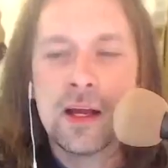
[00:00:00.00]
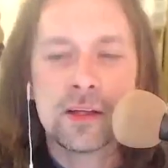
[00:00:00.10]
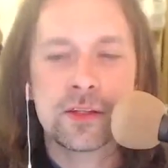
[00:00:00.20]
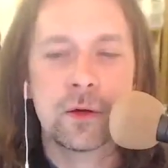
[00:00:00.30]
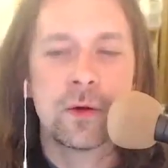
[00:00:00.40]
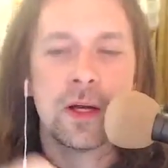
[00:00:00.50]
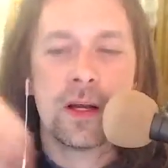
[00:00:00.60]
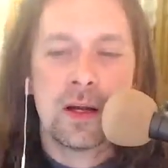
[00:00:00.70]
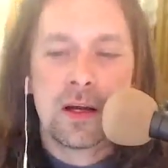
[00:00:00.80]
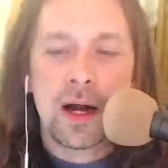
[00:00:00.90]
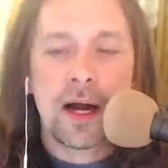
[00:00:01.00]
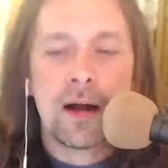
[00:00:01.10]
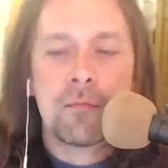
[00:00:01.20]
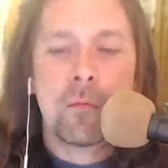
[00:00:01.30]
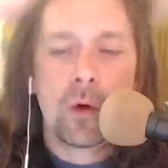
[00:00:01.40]
so,
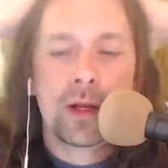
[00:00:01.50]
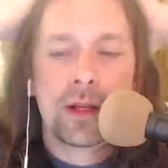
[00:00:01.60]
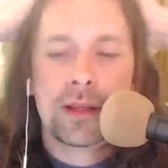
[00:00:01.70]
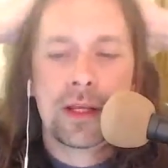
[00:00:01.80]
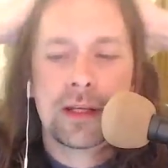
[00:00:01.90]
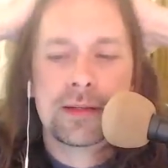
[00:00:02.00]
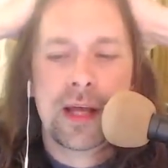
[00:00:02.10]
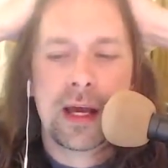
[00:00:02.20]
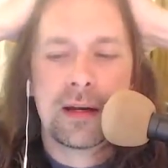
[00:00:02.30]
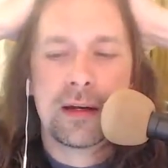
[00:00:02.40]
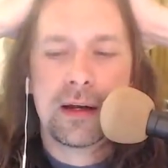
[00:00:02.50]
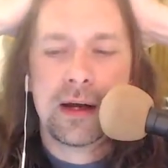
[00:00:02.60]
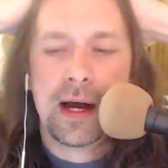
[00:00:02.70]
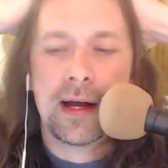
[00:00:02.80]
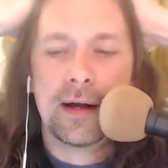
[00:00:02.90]
um, one of the things that,
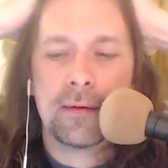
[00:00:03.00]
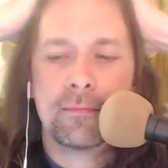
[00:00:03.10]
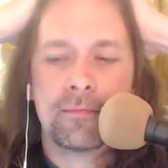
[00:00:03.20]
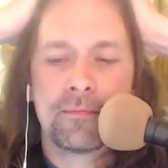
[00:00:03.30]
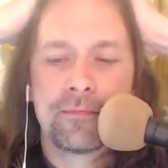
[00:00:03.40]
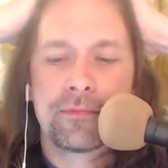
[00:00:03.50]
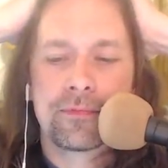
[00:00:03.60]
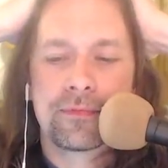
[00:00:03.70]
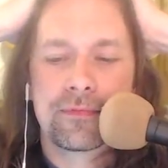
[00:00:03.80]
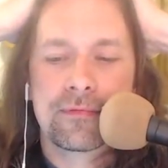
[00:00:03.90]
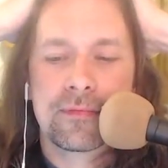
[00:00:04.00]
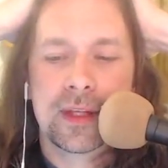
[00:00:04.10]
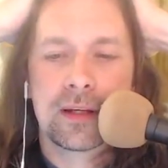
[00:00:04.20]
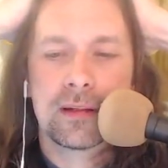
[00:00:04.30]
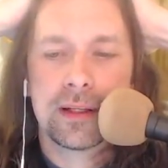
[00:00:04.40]
um,
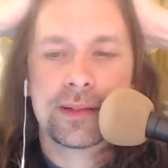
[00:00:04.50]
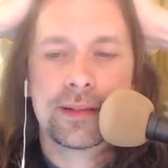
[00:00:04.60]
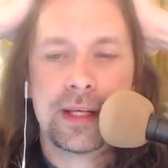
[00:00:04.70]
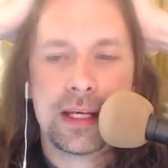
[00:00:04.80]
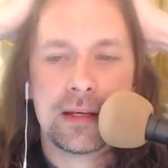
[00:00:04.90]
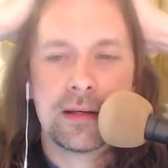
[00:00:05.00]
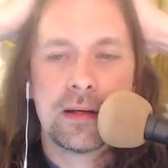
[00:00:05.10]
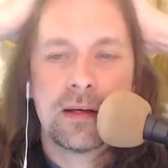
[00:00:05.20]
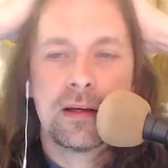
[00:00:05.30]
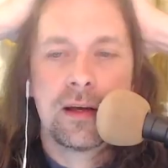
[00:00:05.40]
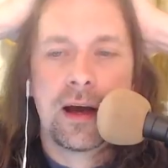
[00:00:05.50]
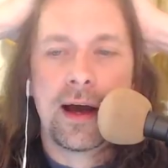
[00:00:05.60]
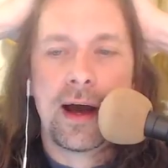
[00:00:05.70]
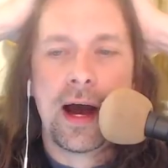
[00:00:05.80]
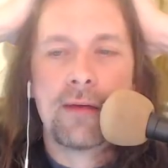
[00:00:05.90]
let's see,
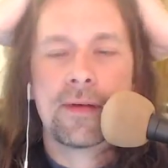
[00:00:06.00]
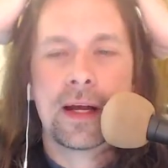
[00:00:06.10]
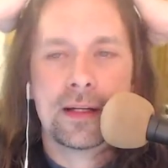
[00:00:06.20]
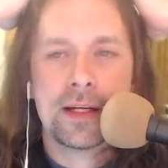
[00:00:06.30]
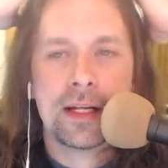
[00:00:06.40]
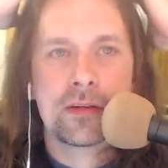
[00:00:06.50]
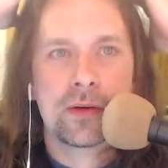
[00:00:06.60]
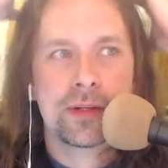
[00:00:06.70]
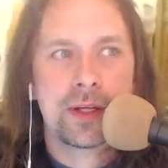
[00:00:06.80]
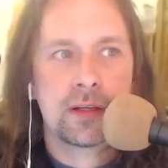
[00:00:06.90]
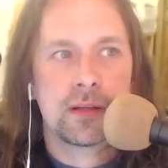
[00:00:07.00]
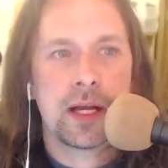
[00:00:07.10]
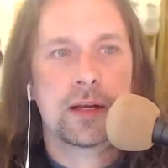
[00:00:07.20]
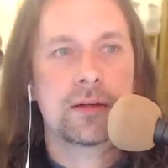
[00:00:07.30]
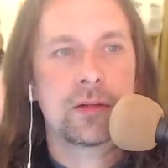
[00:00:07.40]
I find an interesting
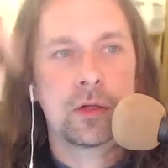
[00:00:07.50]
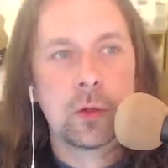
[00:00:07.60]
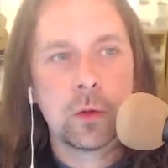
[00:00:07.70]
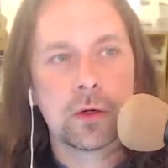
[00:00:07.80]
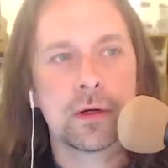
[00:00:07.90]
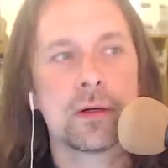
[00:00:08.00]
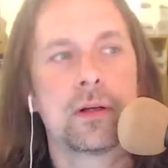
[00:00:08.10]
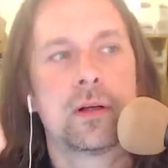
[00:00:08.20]
like tour